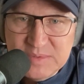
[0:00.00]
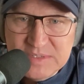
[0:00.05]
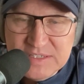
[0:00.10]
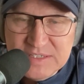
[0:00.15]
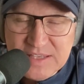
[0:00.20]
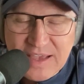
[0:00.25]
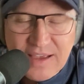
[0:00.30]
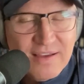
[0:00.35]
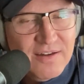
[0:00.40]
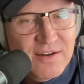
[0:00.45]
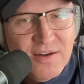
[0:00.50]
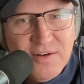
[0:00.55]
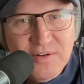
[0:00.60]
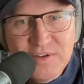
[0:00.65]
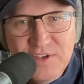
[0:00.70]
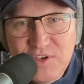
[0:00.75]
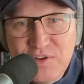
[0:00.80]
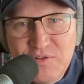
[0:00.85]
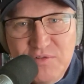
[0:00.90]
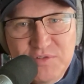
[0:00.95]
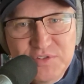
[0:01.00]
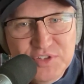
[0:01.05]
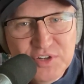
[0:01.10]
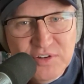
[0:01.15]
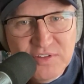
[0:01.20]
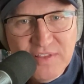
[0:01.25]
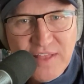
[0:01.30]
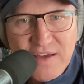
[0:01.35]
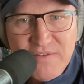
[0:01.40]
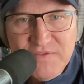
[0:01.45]
It's like, oh, you
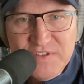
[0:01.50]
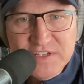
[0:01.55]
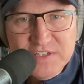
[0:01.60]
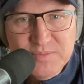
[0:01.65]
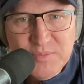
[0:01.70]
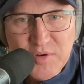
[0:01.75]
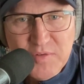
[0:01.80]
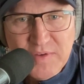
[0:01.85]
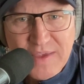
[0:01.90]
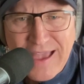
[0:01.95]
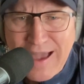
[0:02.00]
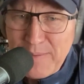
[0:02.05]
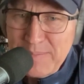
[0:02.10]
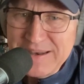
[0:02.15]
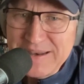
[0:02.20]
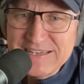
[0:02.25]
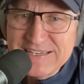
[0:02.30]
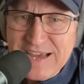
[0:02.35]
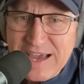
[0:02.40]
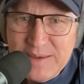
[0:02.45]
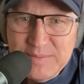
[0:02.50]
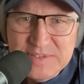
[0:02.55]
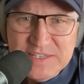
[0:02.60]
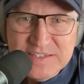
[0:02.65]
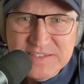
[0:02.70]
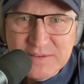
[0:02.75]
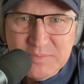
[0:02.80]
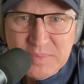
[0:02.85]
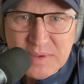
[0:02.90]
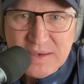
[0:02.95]
sure love this movie. How many times
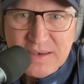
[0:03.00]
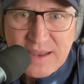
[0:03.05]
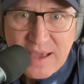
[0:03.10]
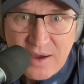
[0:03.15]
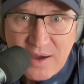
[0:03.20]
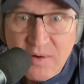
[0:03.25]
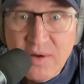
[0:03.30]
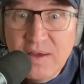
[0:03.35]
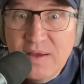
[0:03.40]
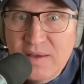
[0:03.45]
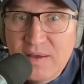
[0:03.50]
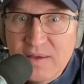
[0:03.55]
has it been now?